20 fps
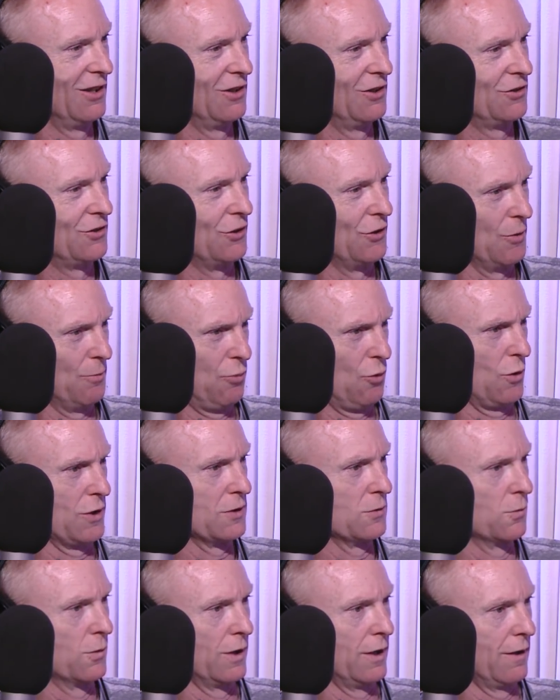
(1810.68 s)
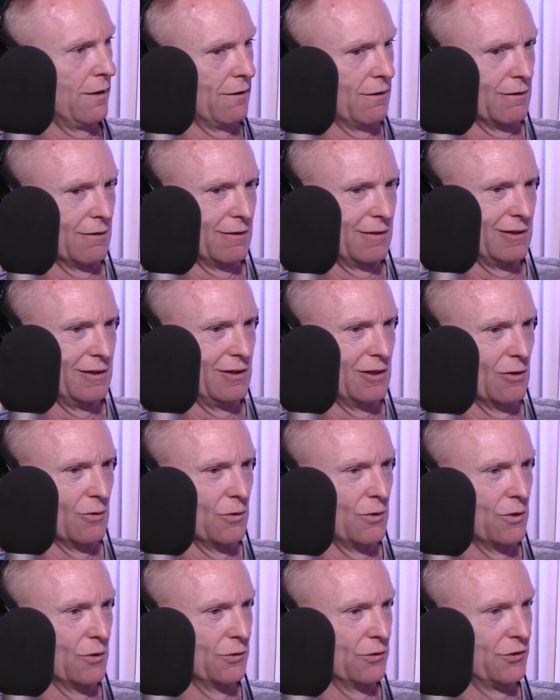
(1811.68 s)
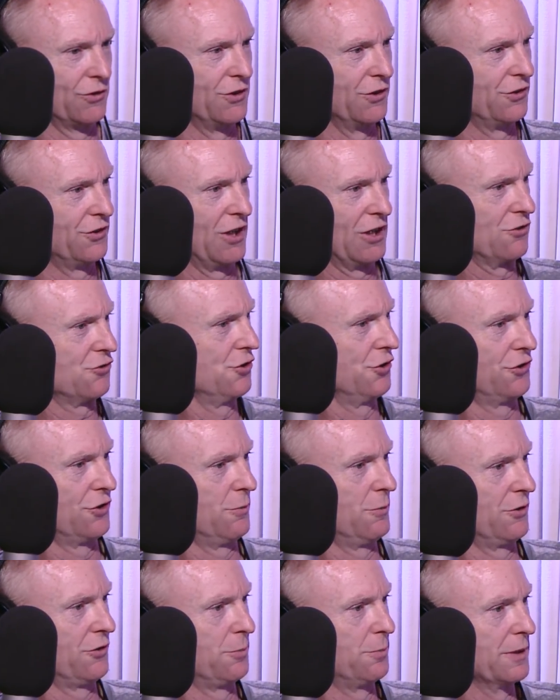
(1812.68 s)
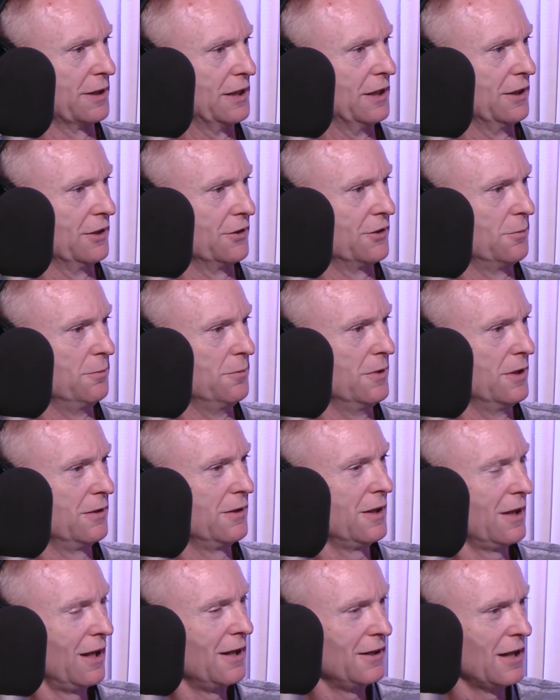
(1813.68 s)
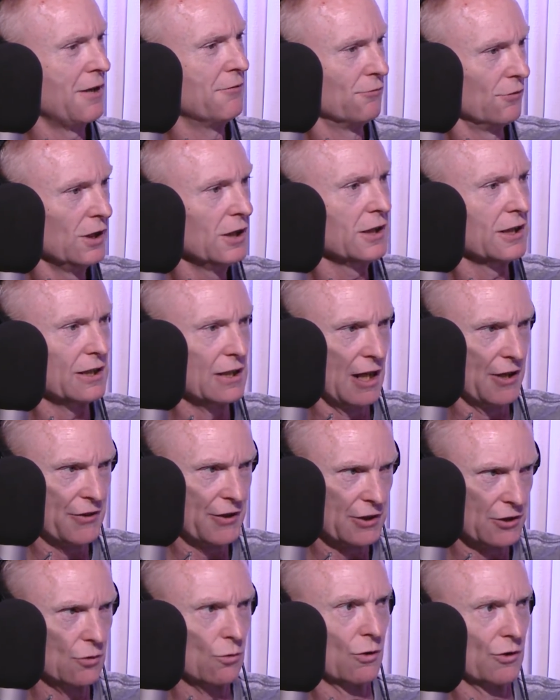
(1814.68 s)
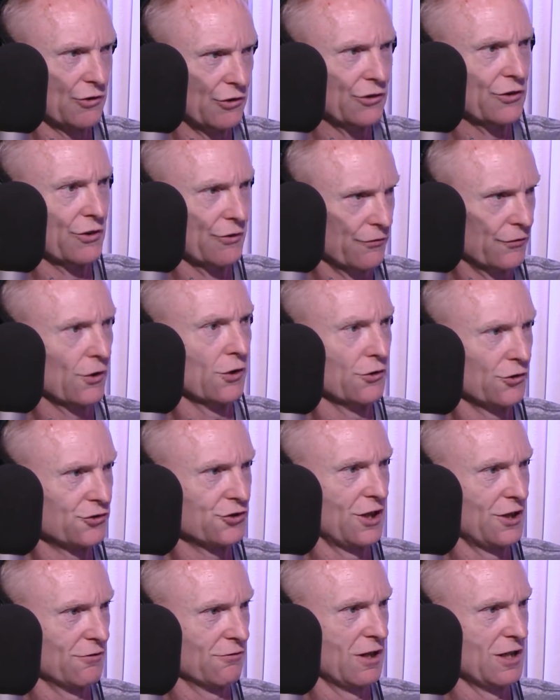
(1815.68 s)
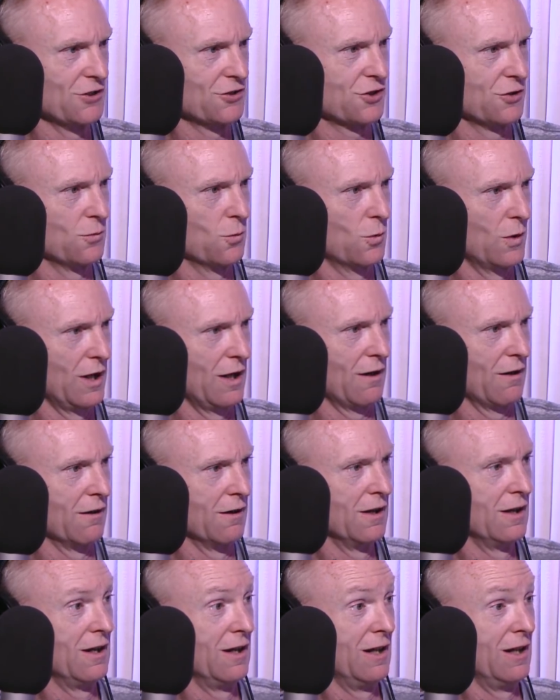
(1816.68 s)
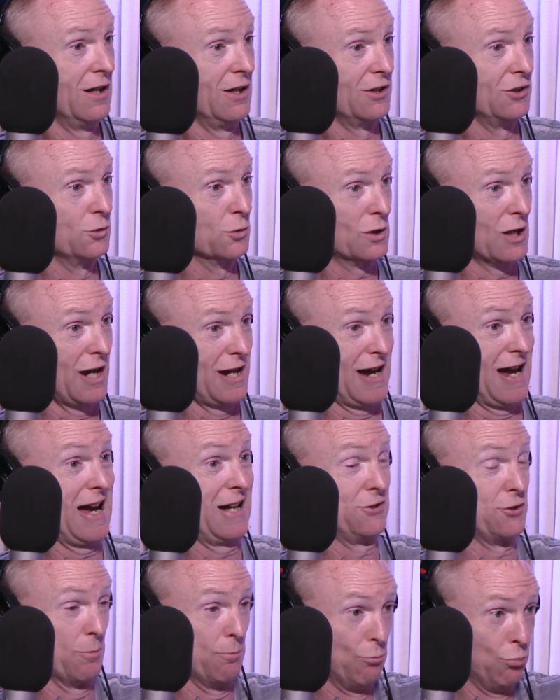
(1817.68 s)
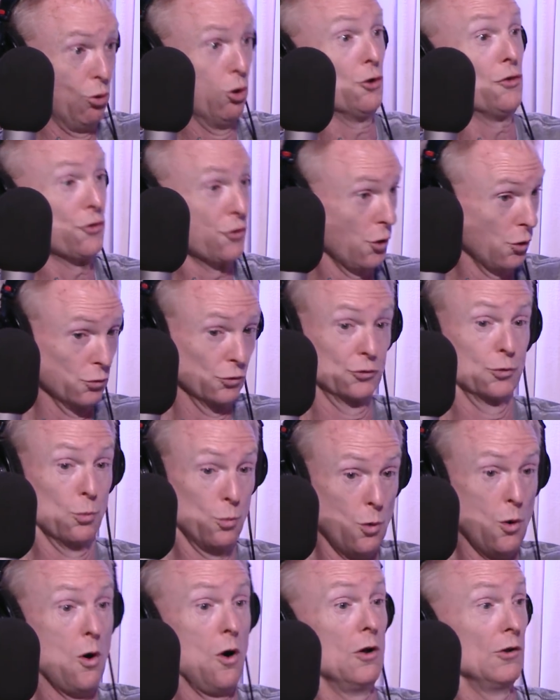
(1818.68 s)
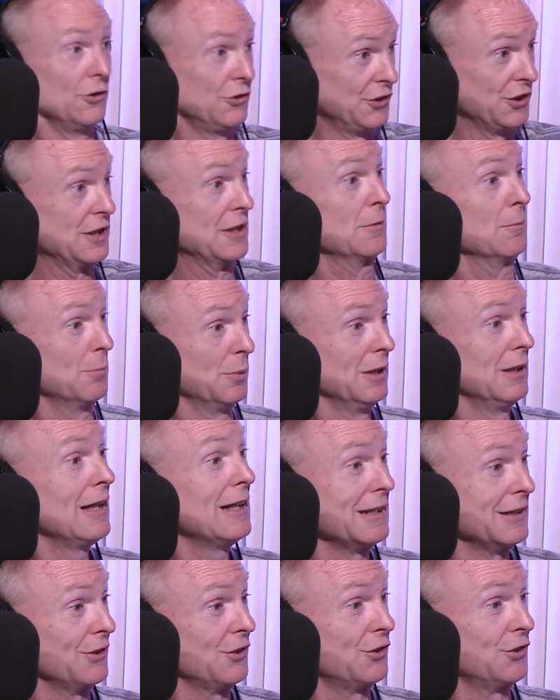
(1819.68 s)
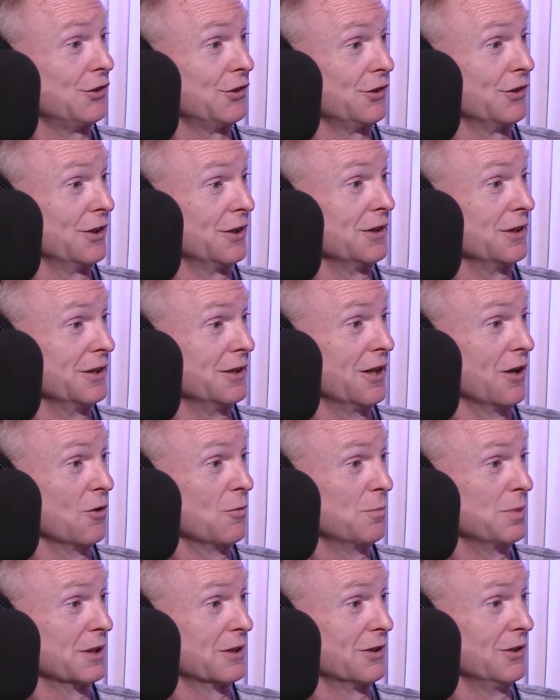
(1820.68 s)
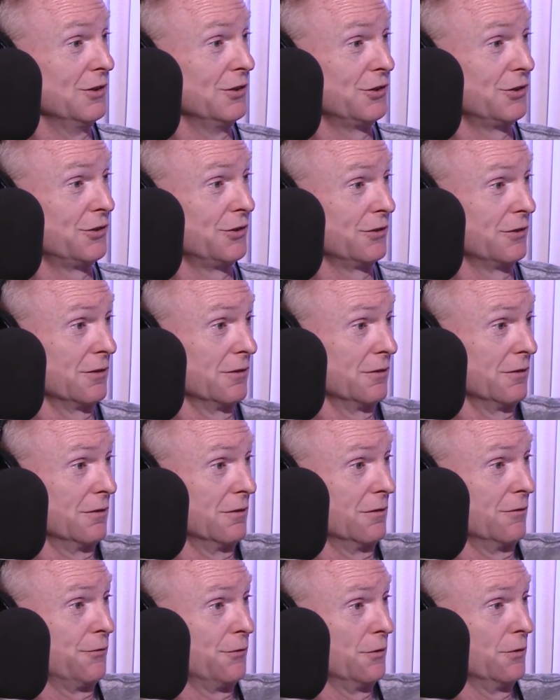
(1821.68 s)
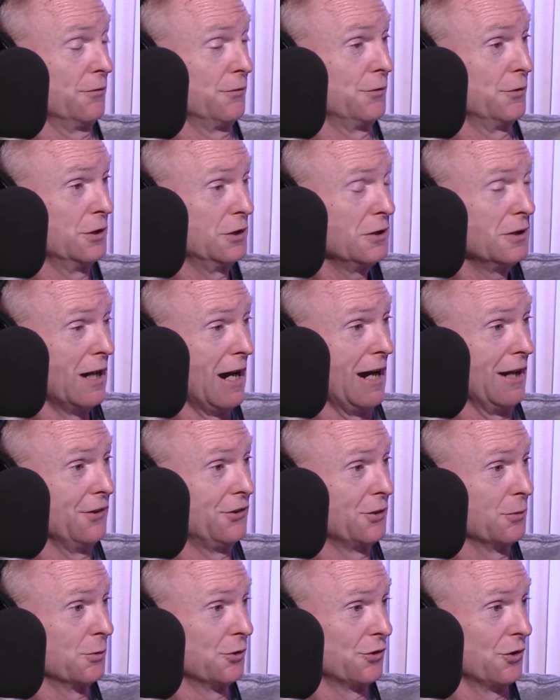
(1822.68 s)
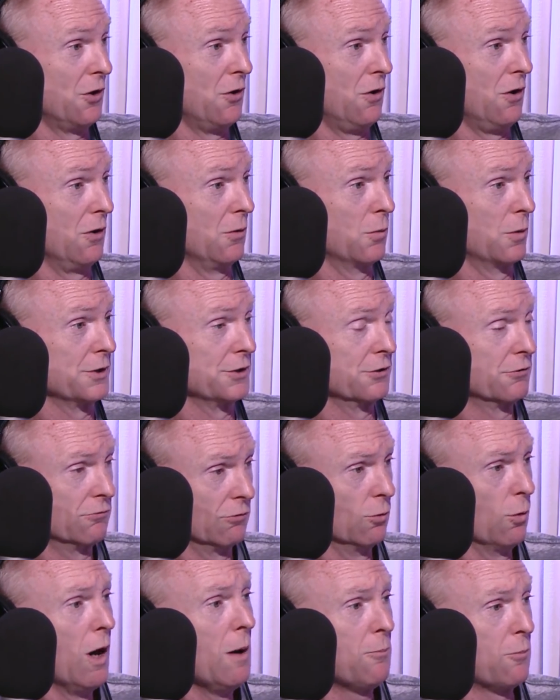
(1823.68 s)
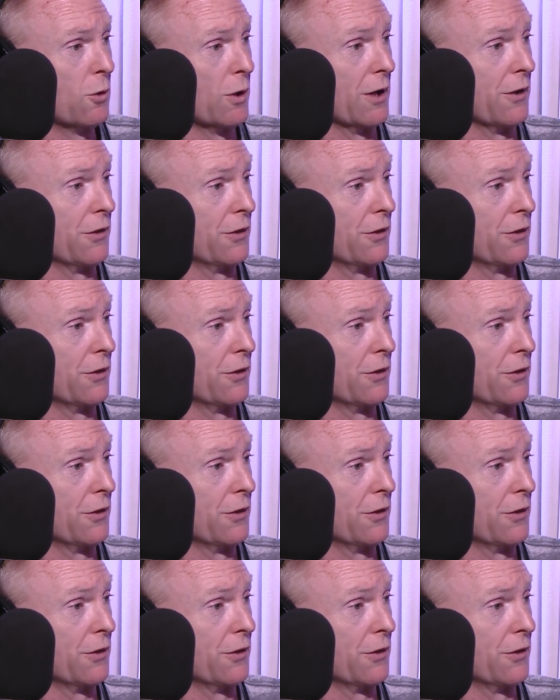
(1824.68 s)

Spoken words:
to the point where those distinctions almost begin to, and really, I think yours is the first generation where you kind of had to put those walls in place, because for you guys, it was all what you grew up with.